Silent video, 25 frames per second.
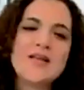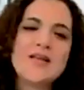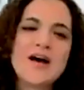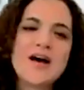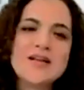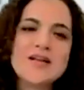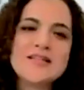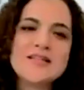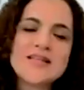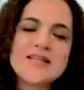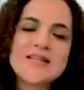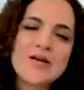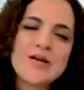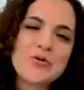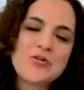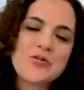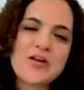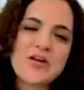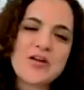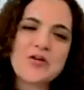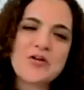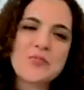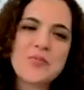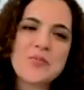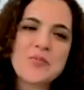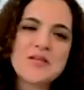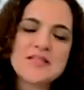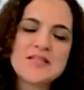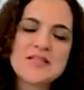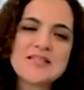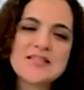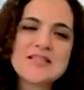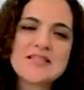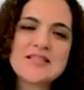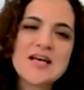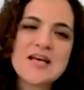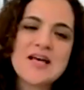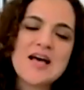an art
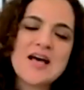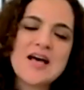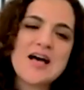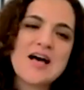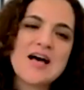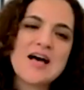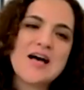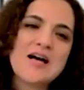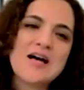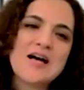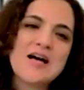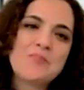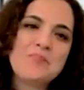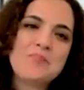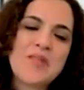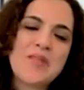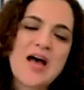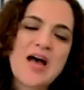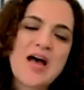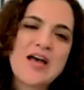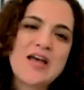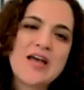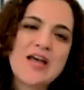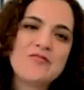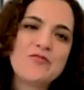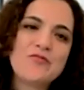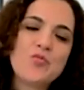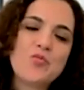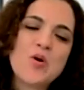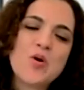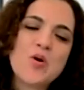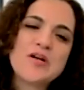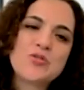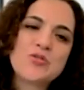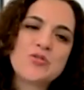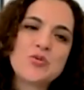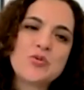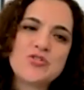psychotherapist. I've
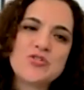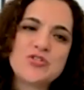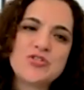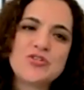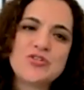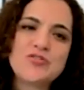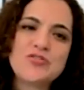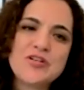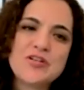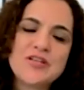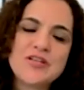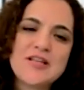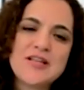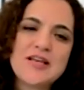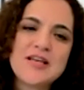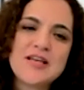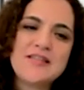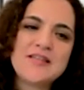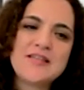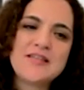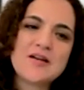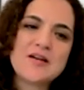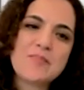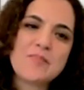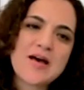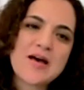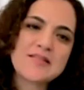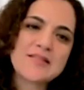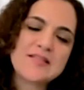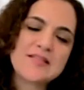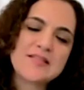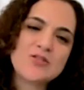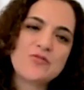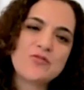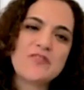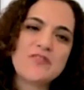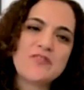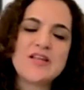worked with children in the
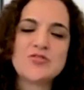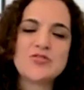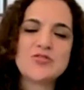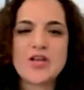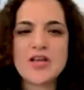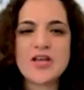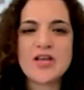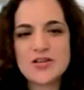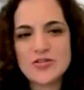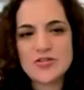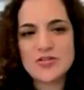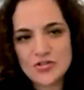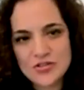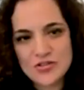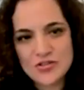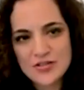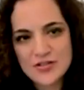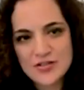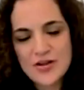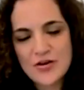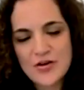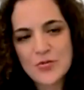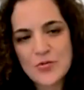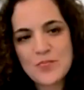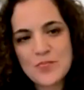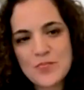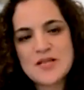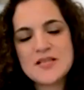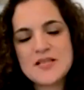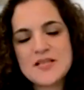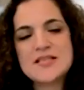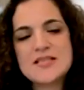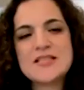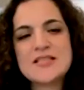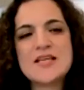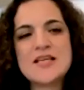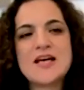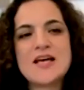capacity of an educational
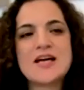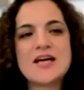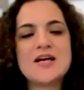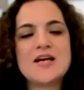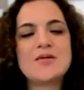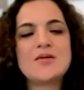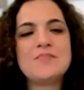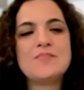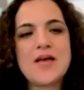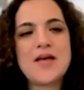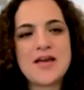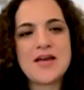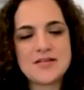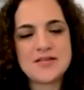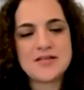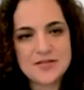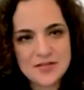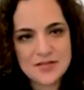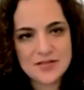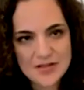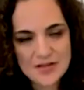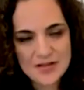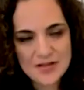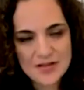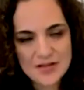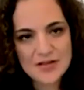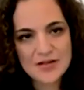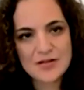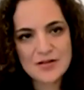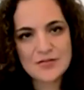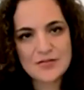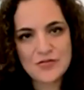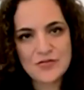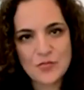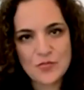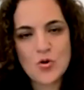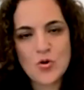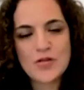therapist and
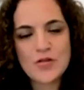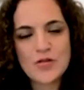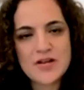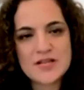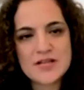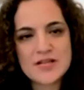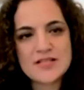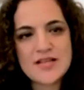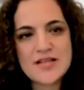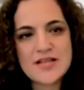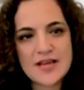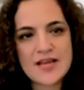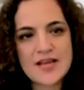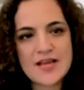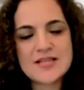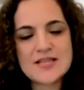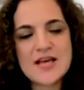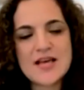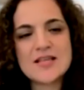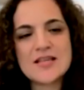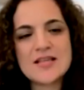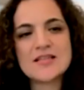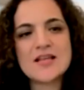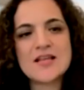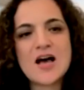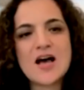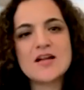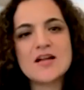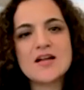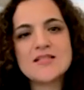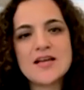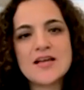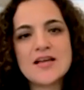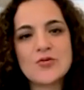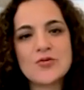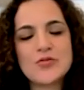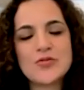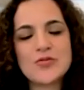for more than a decade as an art
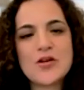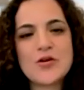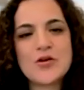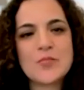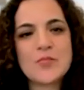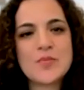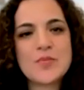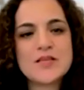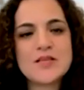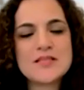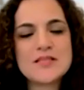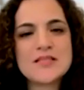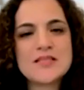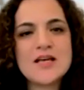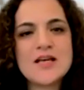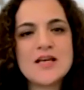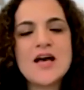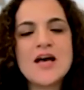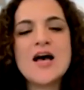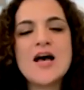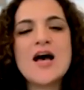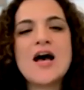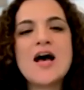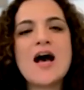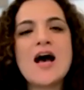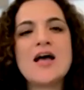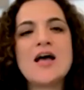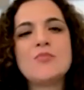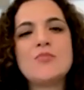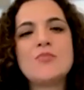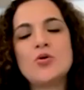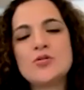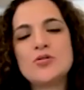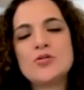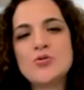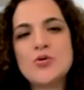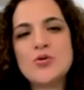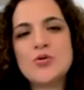psychotherapist. I'm
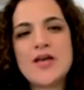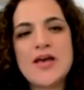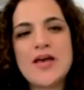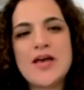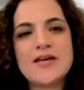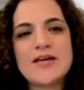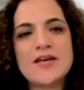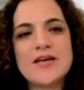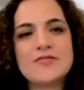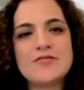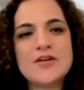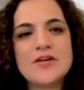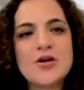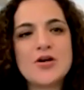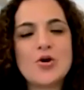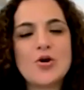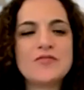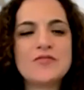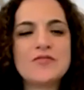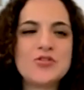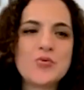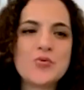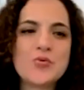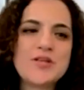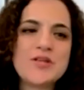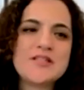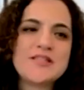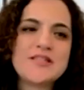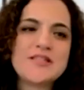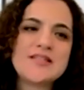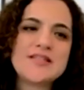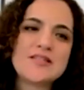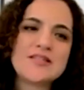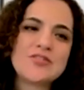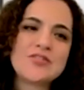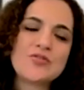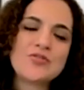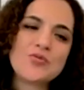also a caregiver of a
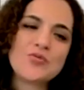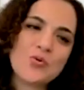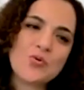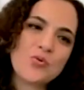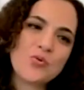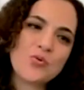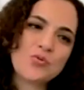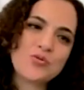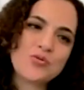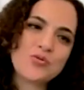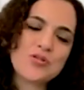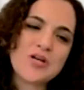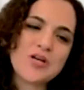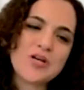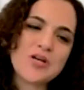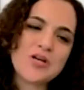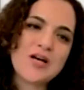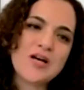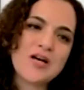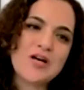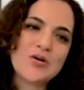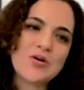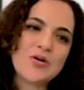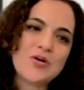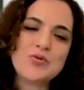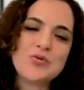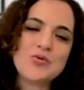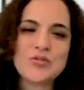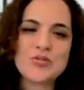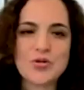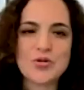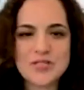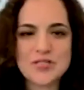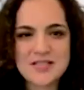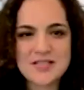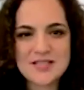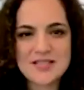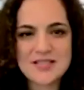26-year-old who's
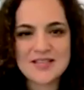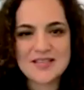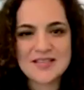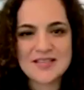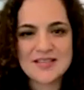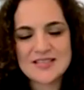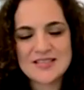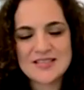autistic.